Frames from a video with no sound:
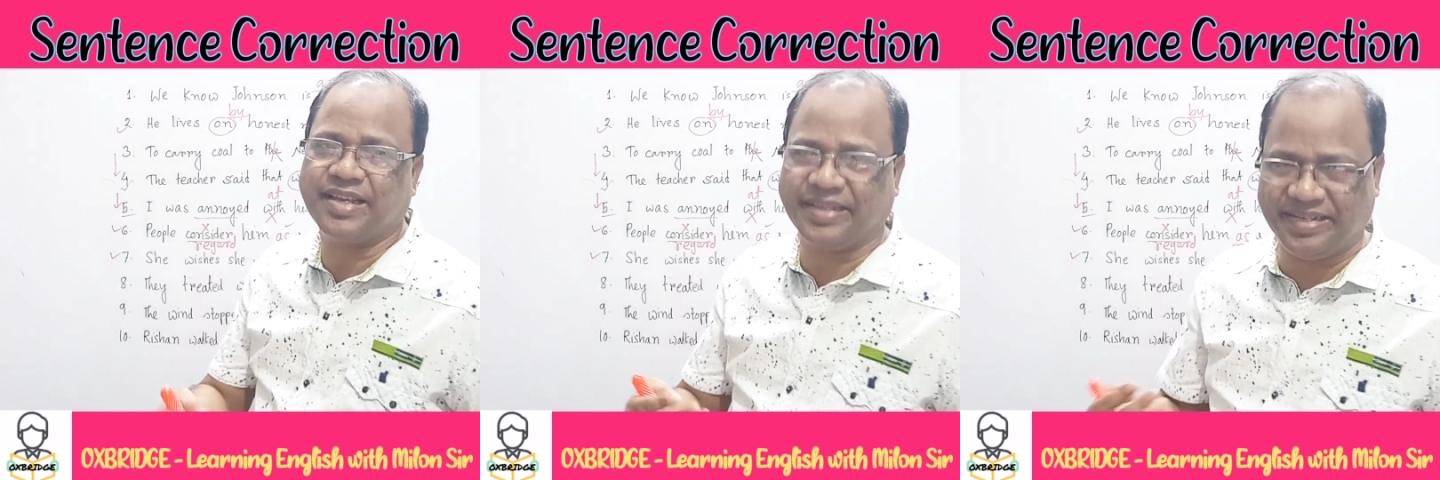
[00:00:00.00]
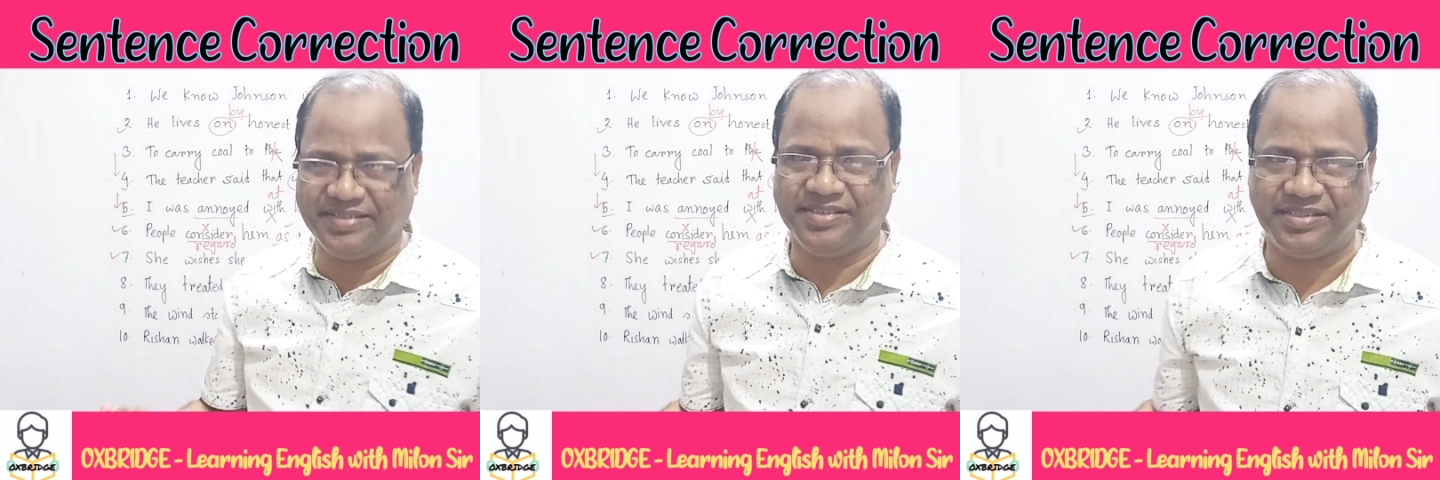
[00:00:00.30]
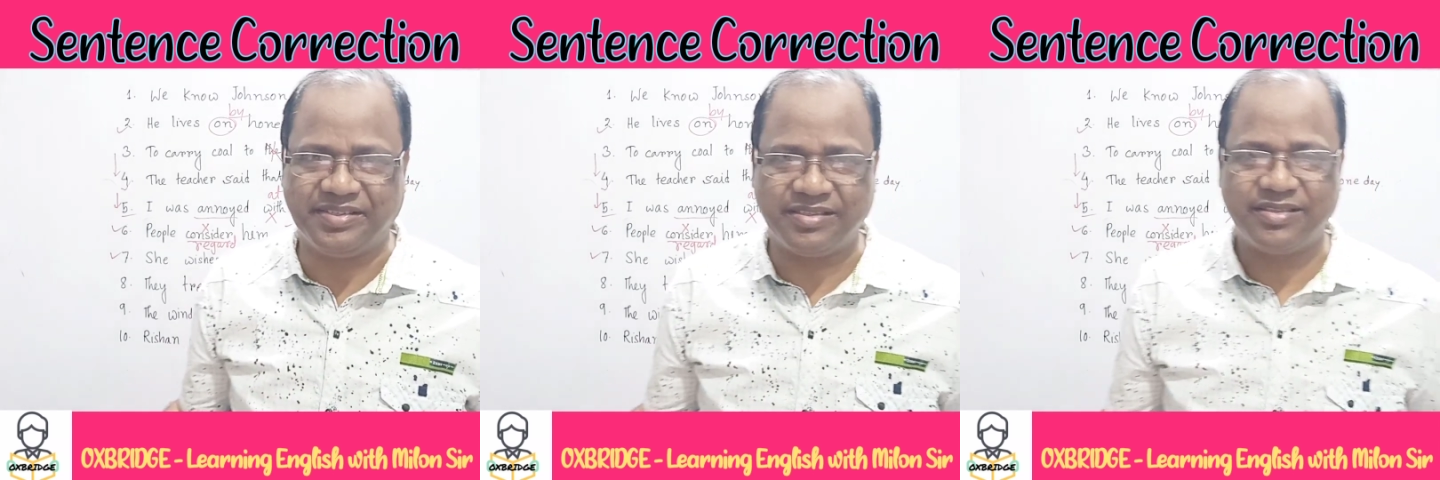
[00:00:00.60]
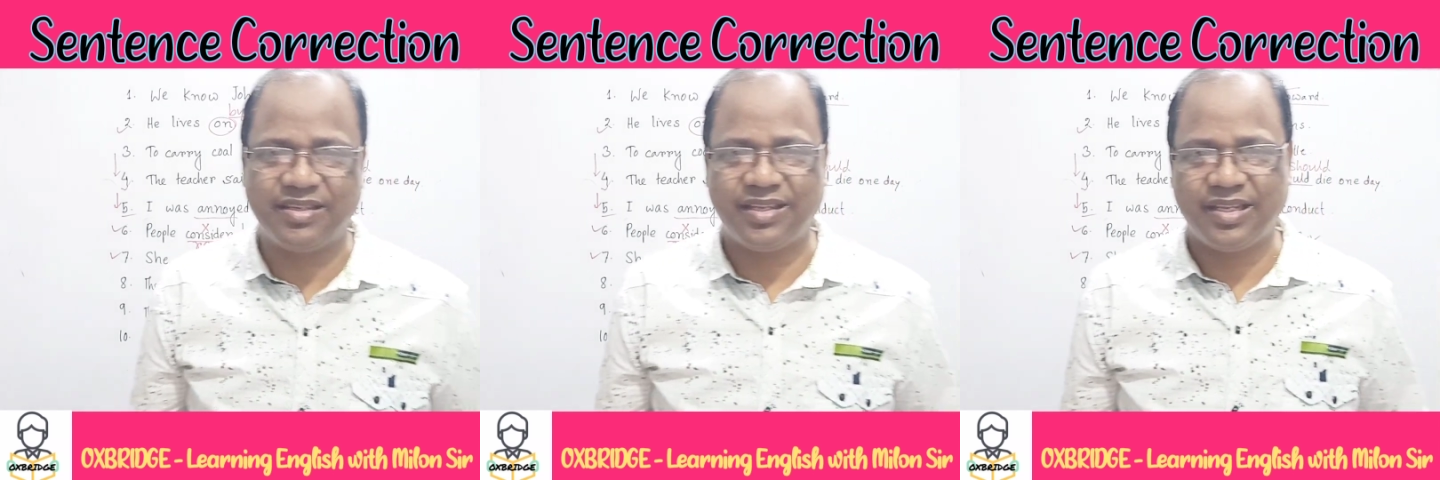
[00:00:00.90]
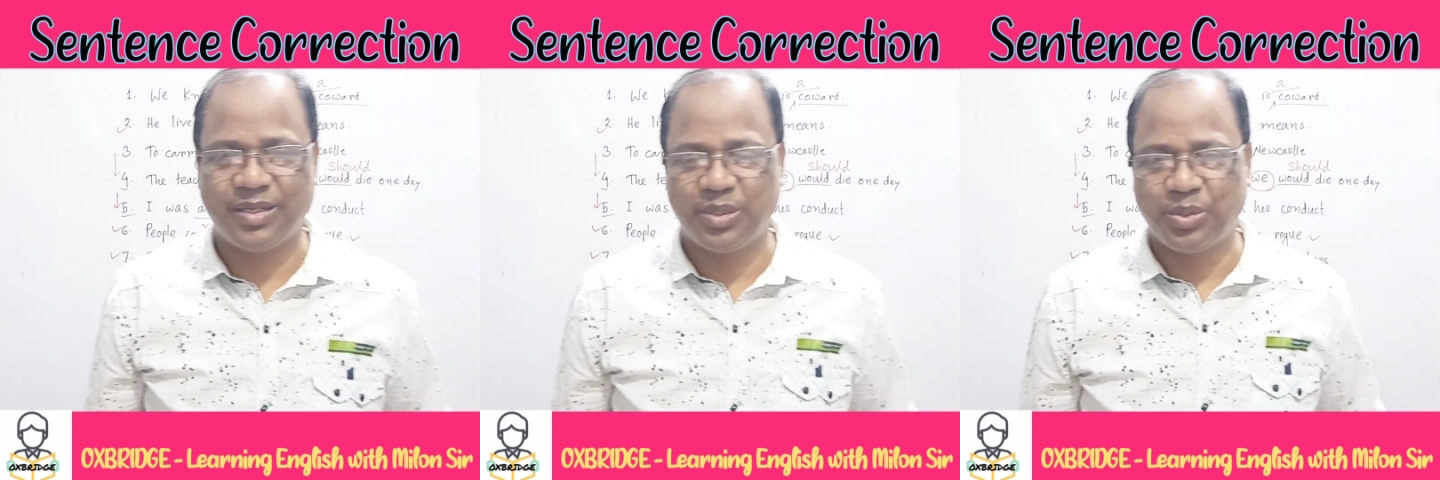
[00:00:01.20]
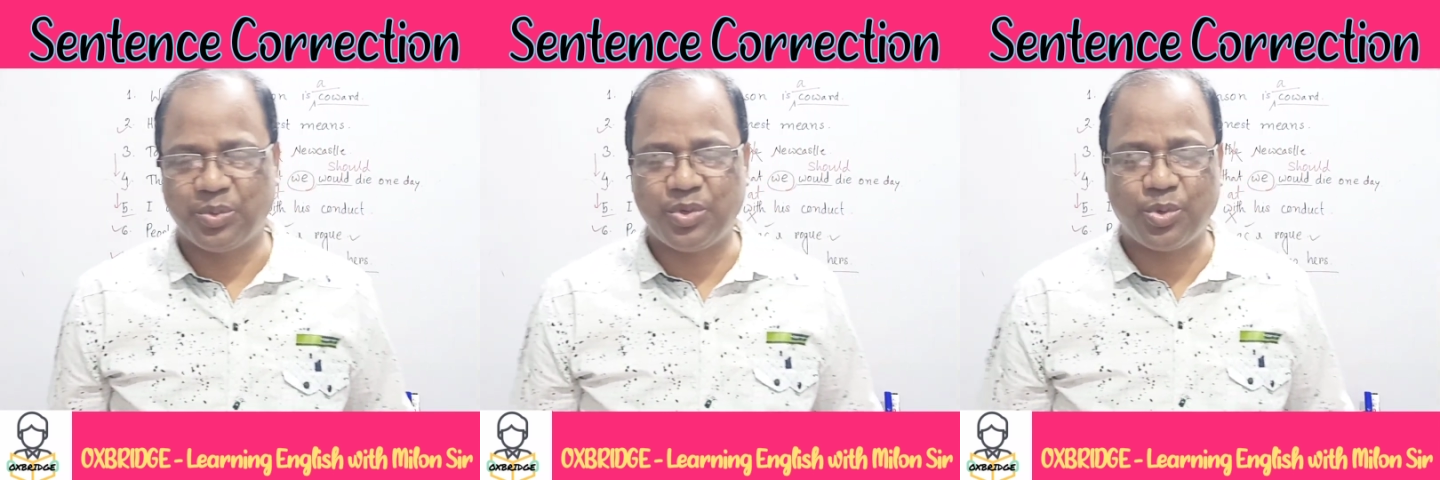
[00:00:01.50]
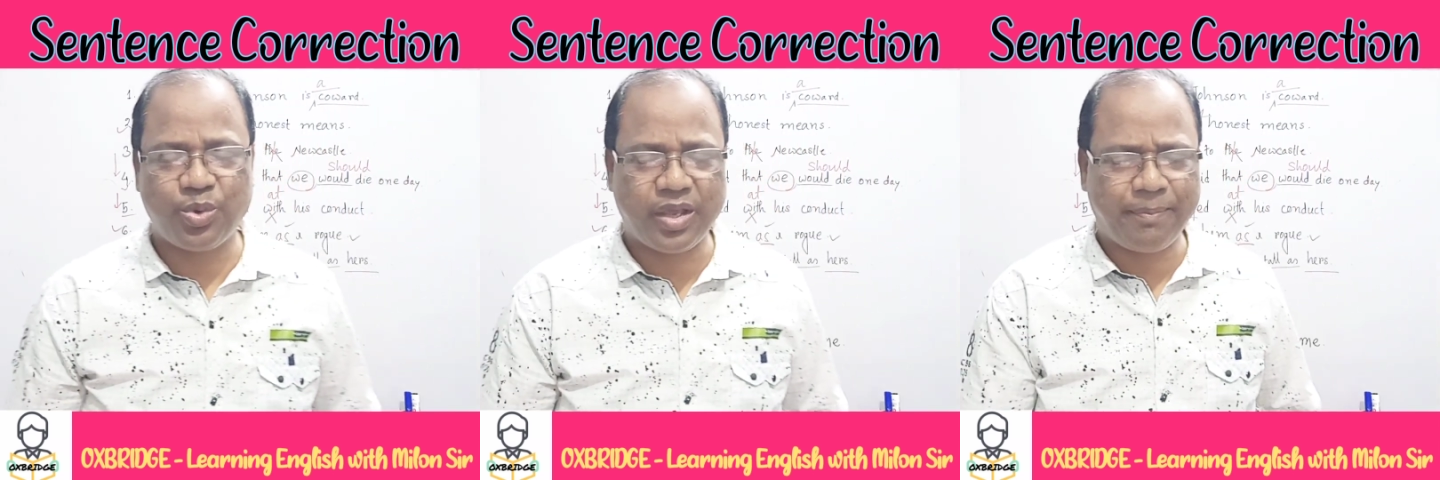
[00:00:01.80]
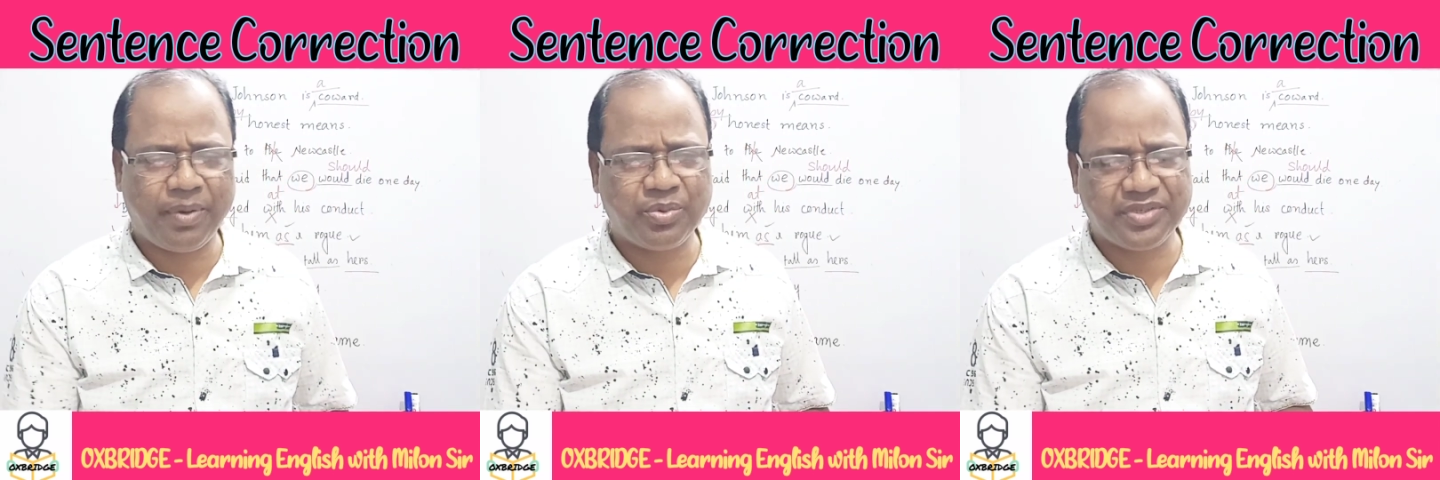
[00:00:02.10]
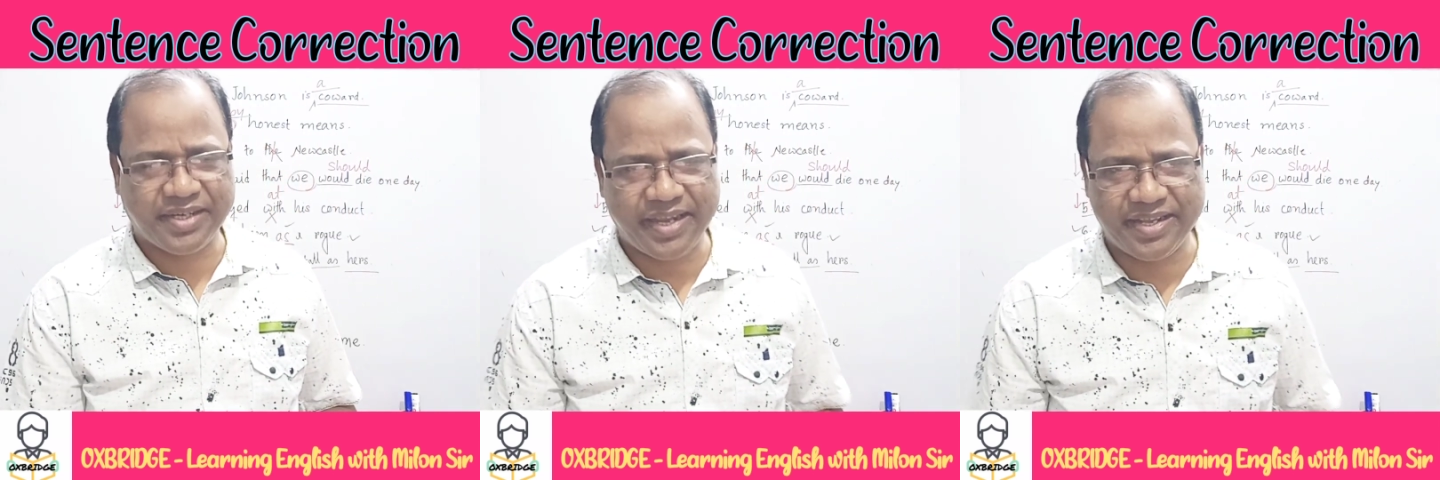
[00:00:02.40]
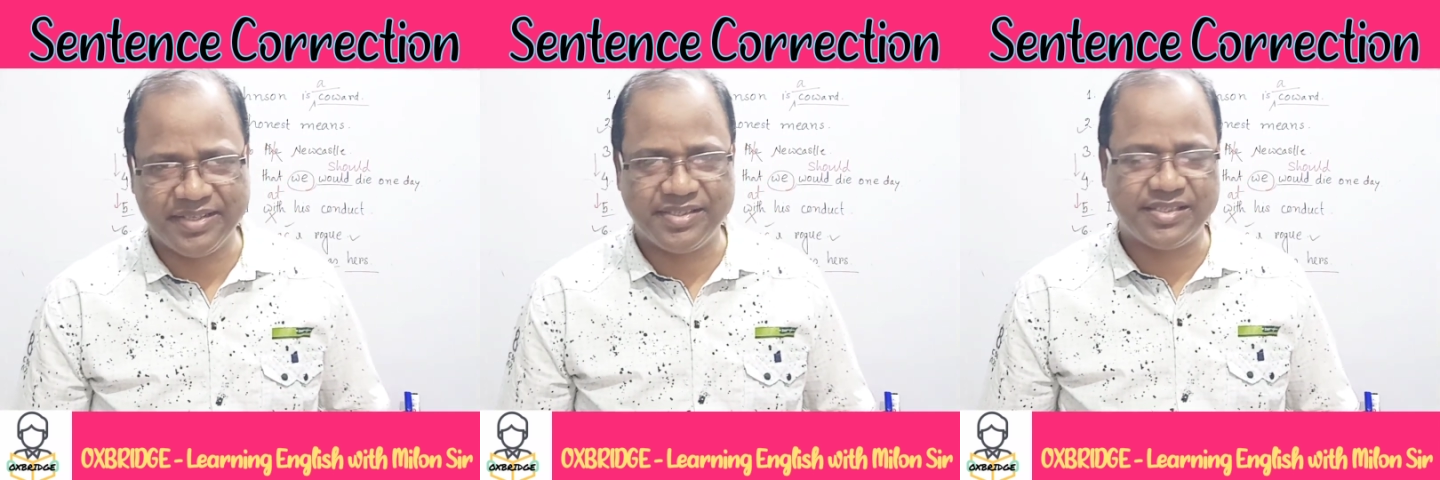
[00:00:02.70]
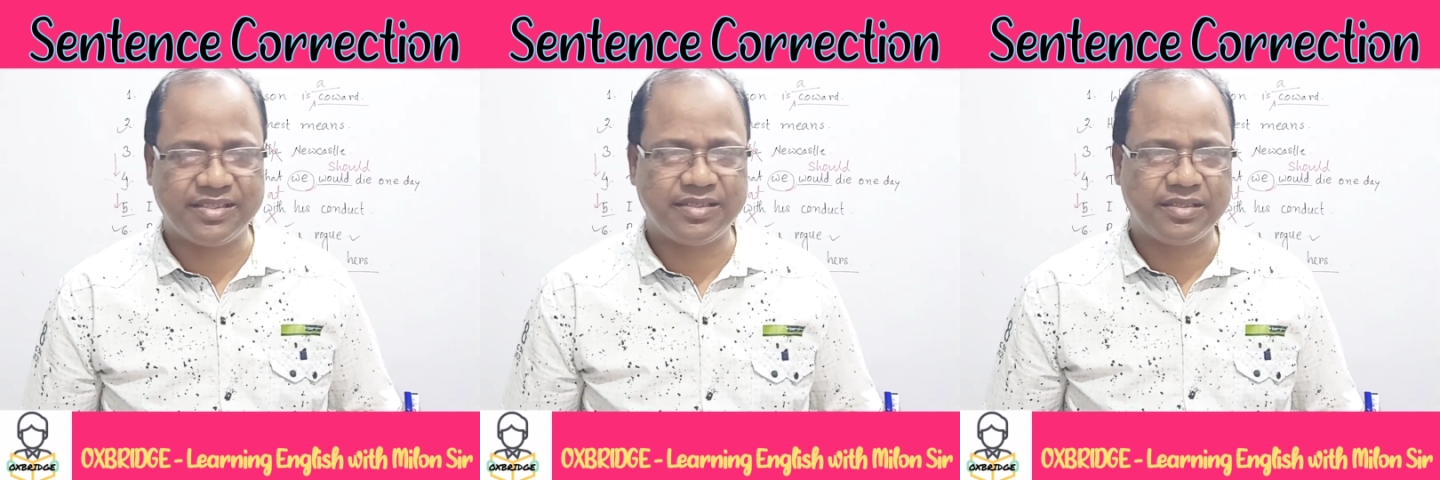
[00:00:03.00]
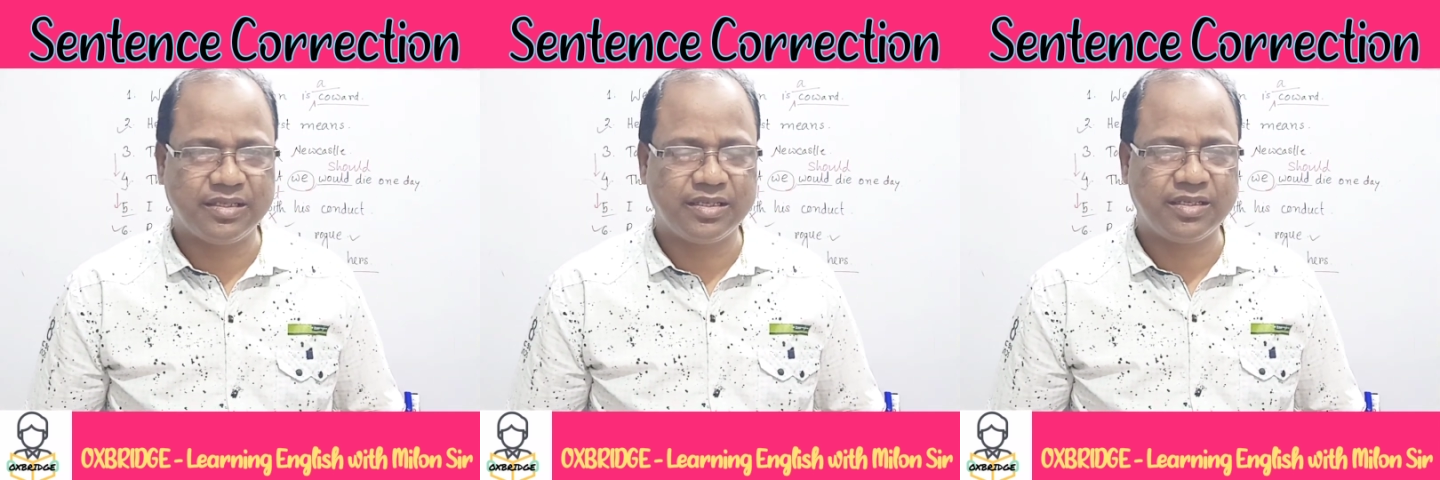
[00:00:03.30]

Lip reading: the case. We know about case.